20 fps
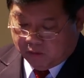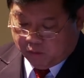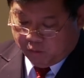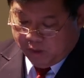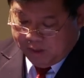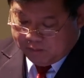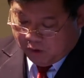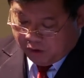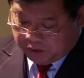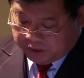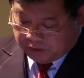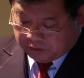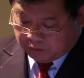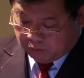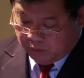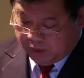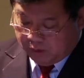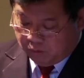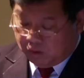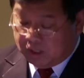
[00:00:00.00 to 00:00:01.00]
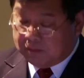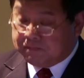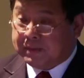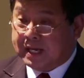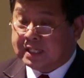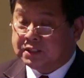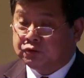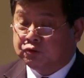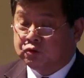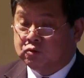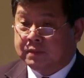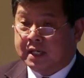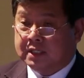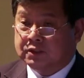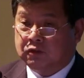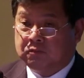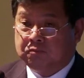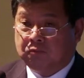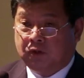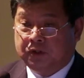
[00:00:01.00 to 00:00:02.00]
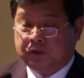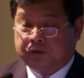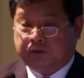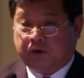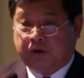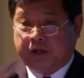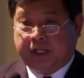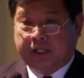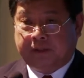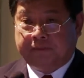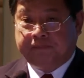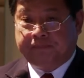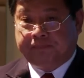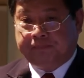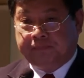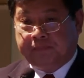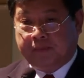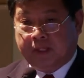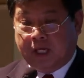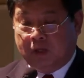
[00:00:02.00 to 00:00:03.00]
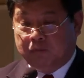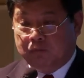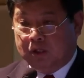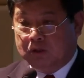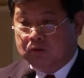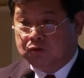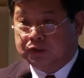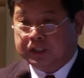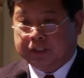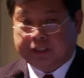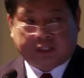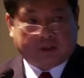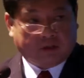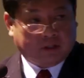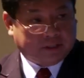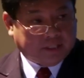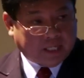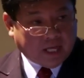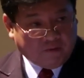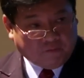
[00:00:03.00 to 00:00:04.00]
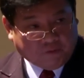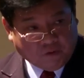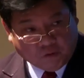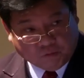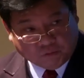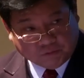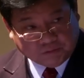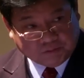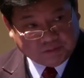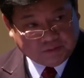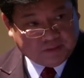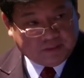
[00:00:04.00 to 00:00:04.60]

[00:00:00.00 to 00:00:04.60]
We invest too much on monitoring, and we use the cell phone.